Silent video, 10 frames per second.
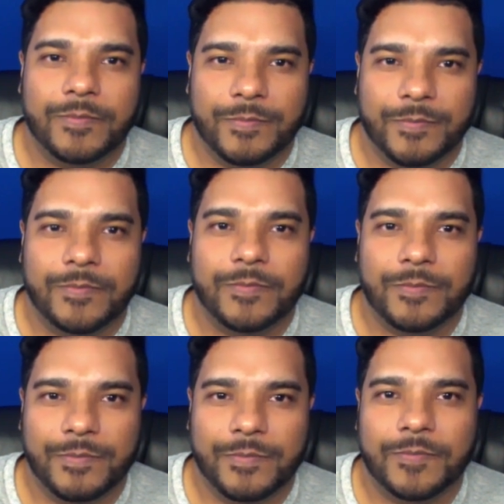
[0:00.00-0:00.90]

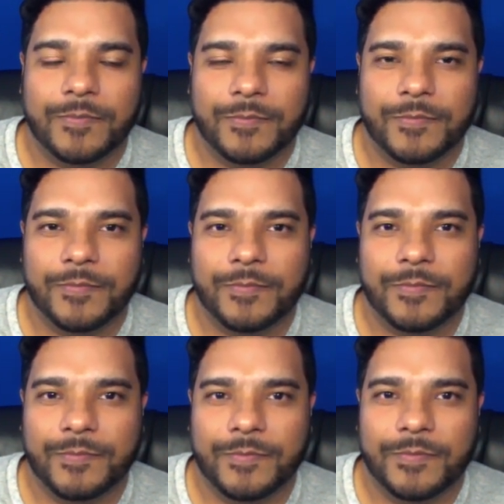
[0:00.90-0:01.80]

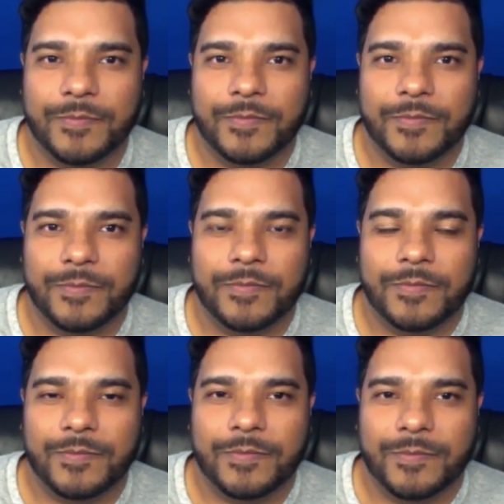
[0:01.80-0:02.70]

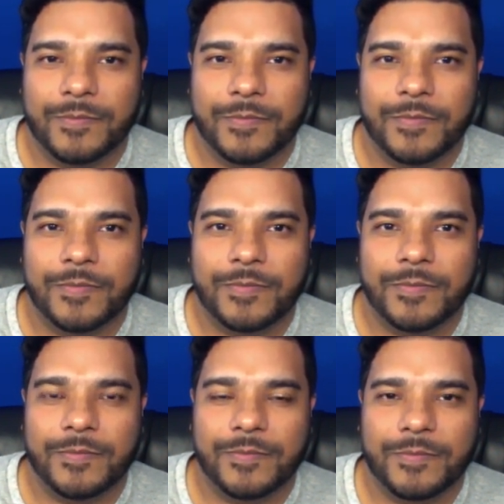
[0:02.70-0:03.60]

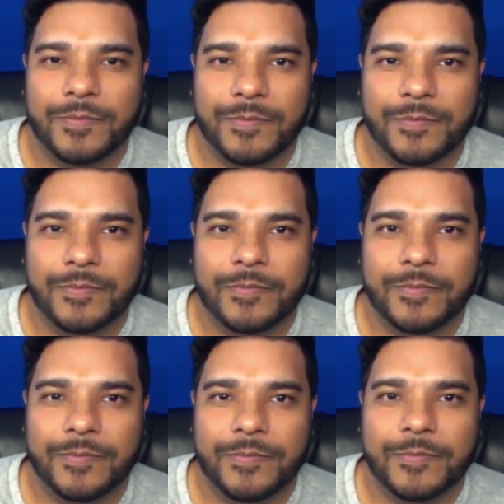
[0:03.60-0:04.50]

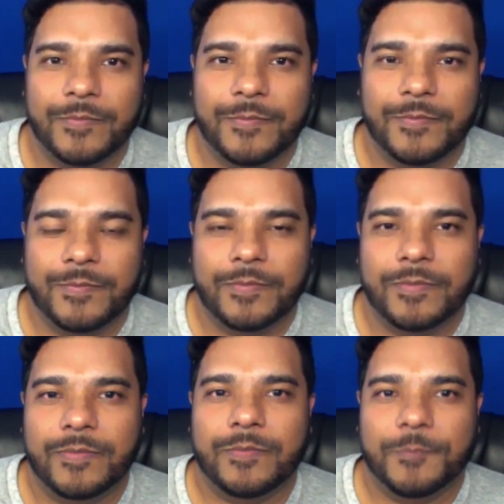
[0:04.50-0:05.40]

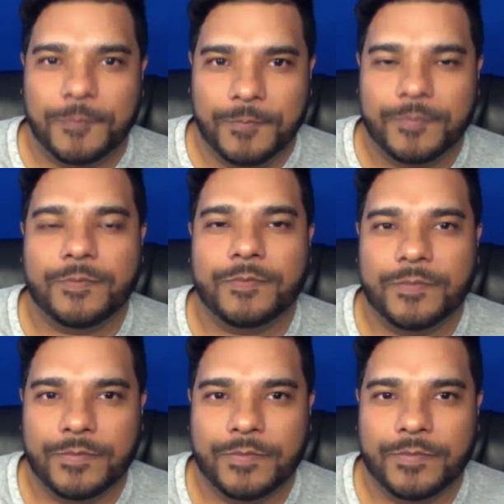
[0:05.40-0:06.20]
No words are spoken by the person on screen.